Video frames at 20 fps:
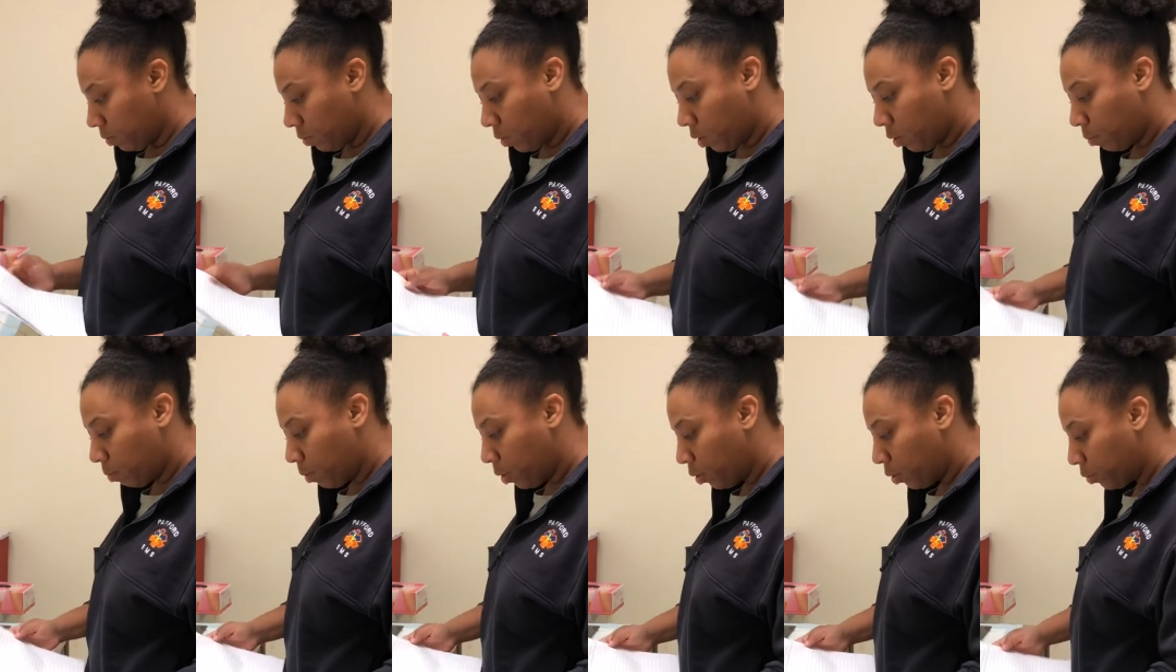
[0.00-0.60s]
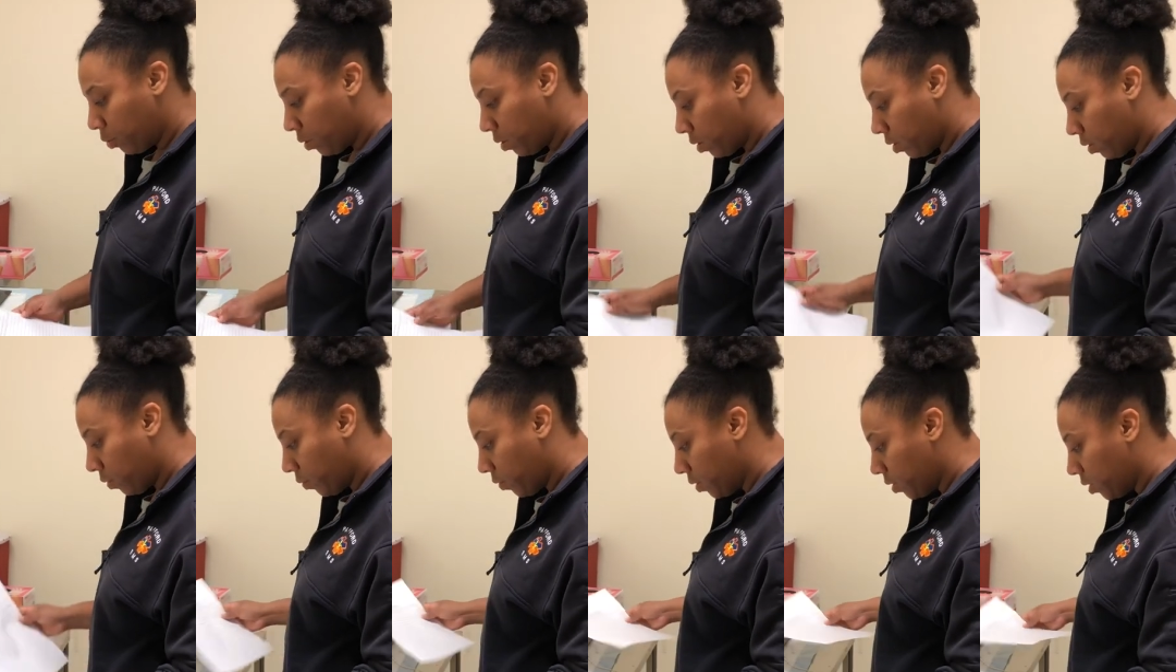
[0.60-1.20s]
on both the
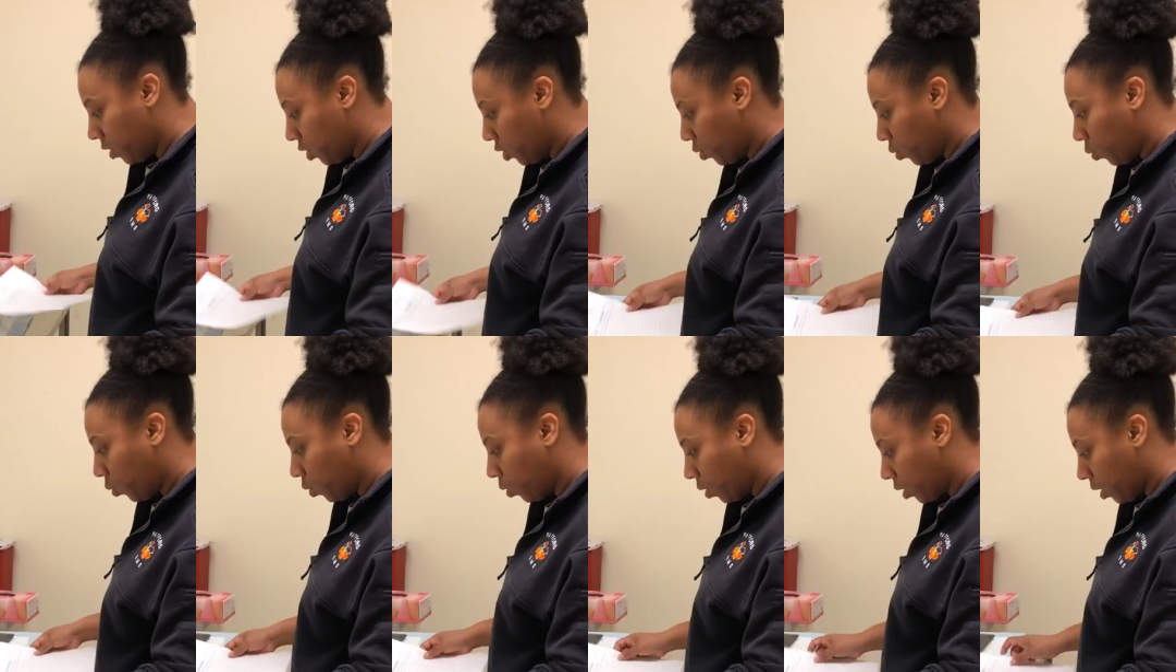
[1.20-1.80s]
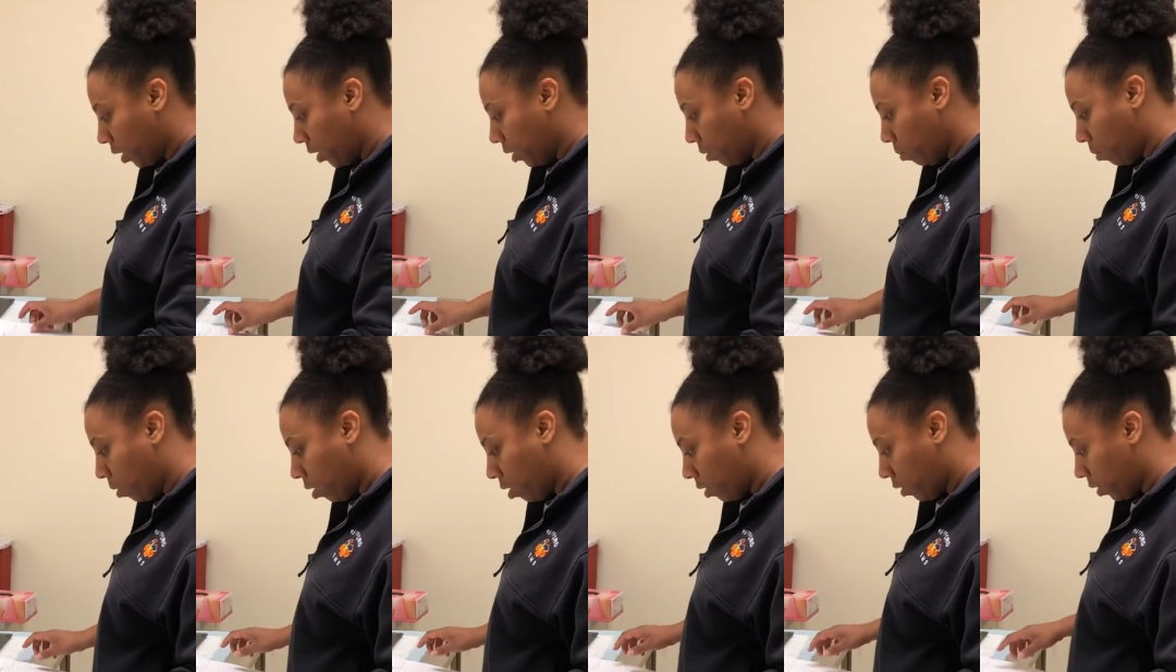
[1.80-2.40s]
physician order and the
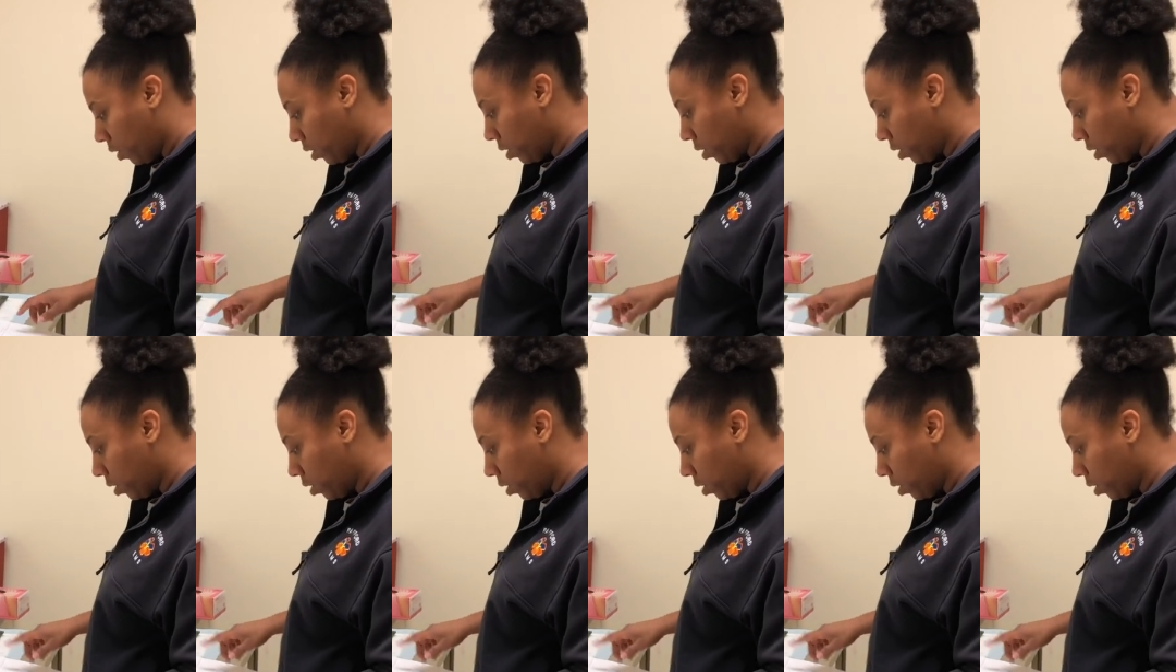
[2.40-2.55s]
MARA.